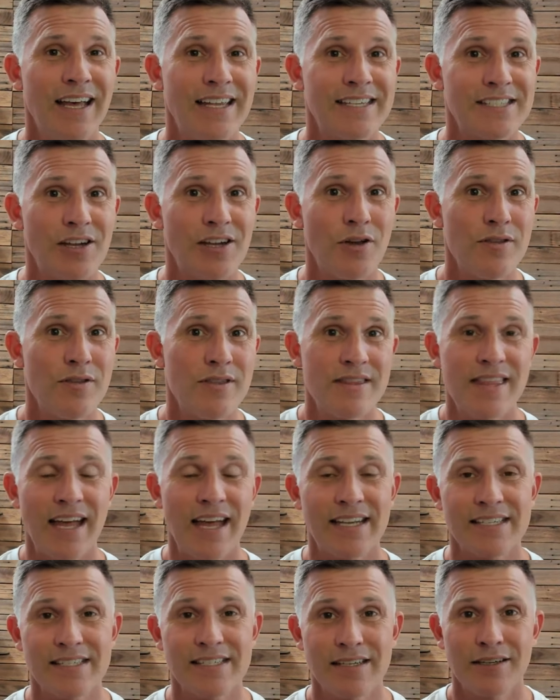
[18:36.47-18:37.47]
So
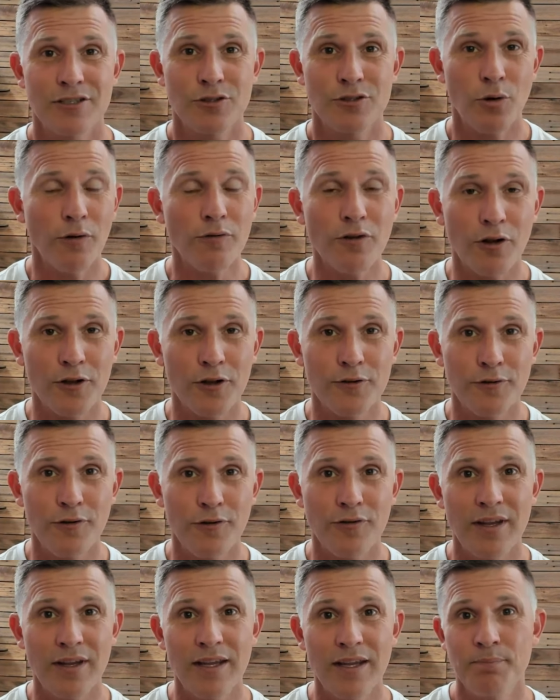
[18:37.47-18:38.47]
that's
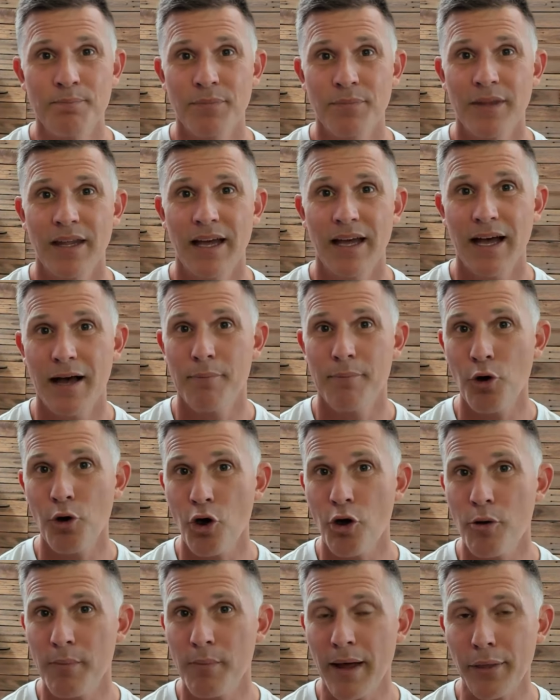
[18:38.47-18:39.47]
$12.50
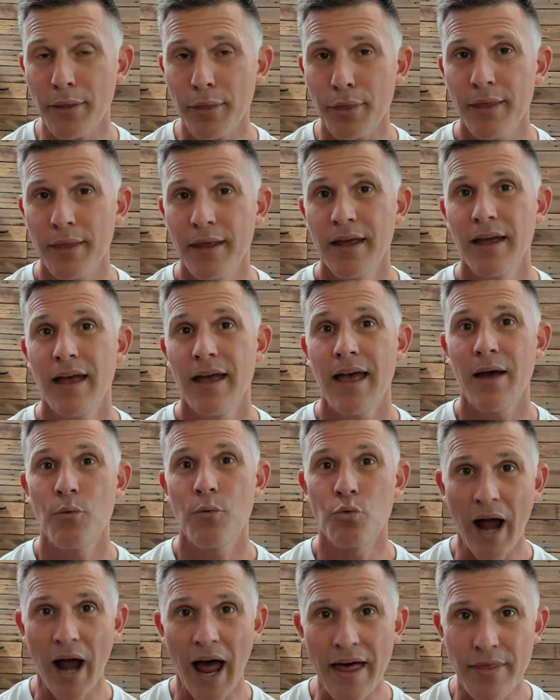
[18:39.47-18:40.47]
per month
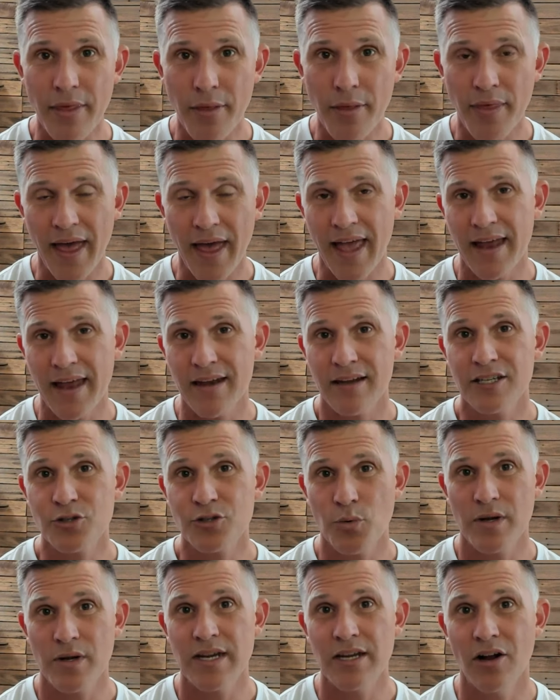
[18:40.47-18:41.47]
rather than
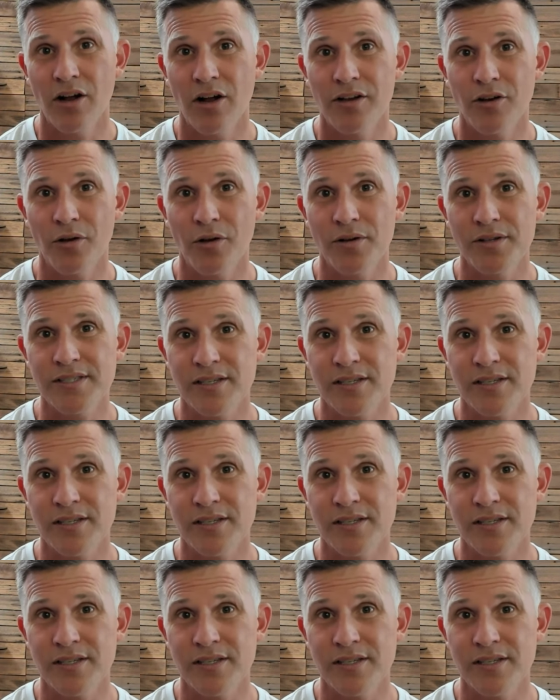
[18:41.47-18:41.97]
$29.